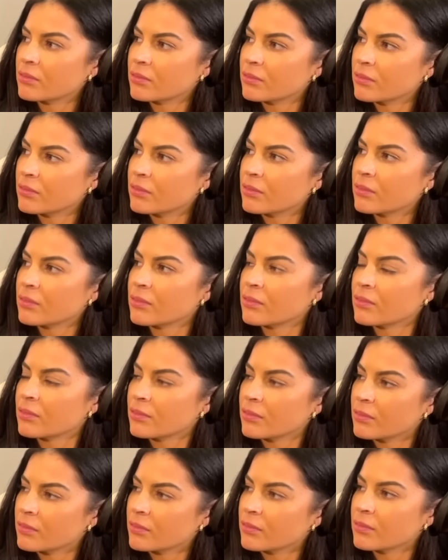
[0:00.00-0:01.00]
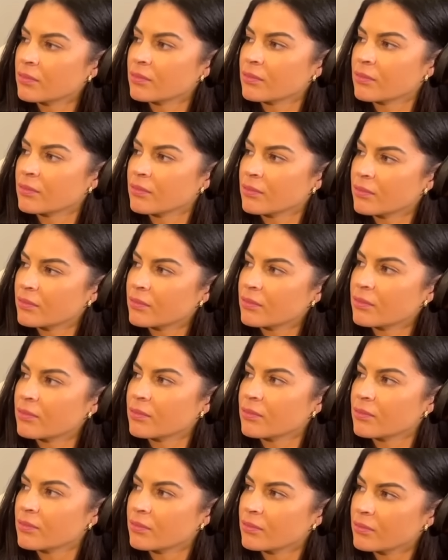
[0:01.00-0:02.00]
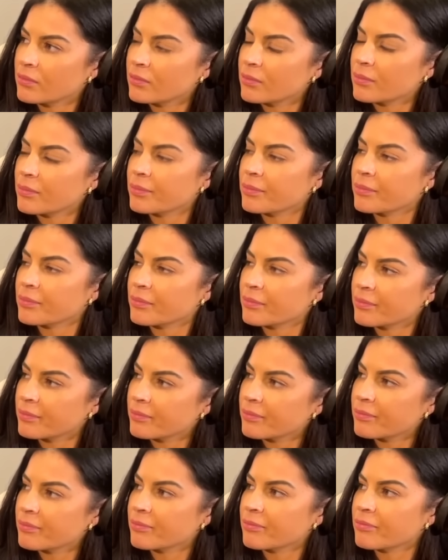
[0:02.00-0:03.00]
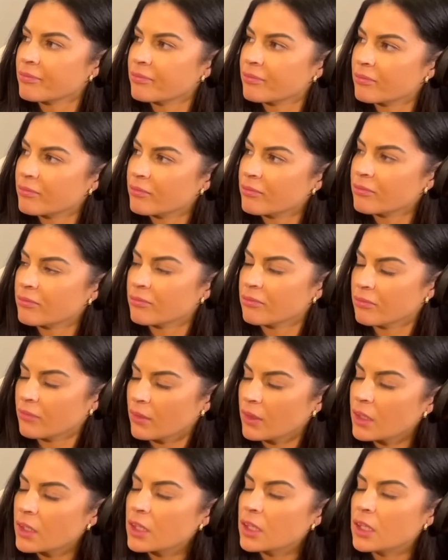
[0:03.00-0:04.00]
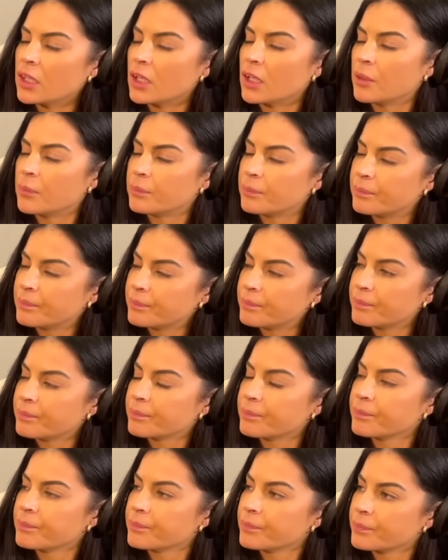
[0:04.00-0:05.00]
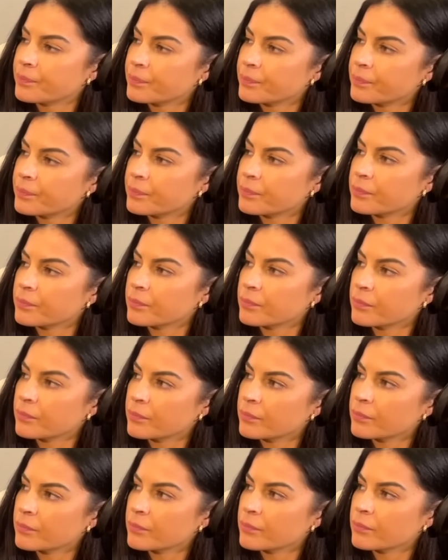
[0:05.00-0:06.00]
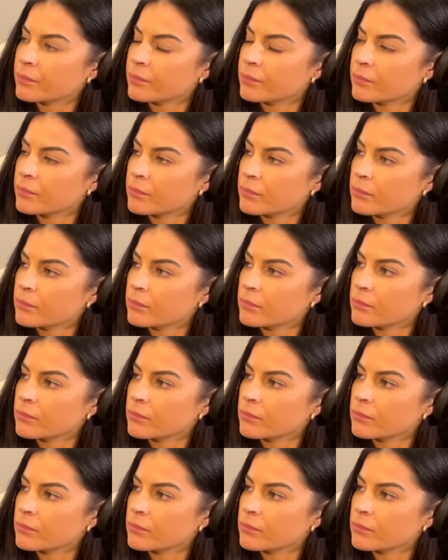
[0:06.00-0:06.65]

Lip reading: (not speaking)